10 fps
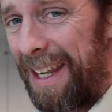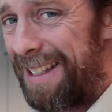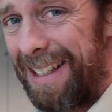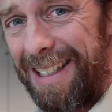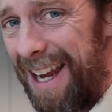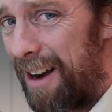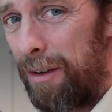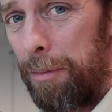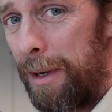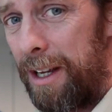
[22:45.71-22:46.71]
it's a
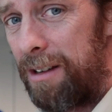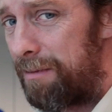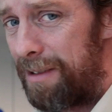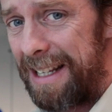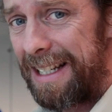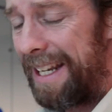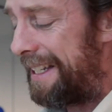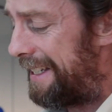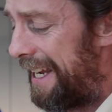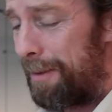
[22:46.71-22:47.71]
terribly
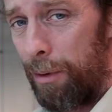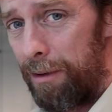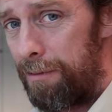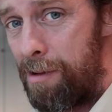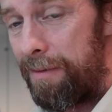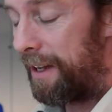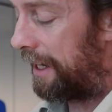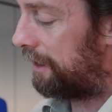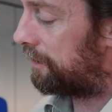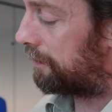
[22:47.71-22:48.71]
grisly, deep,
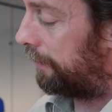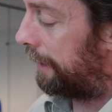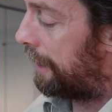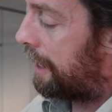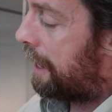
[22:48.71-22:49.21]
horrific injury,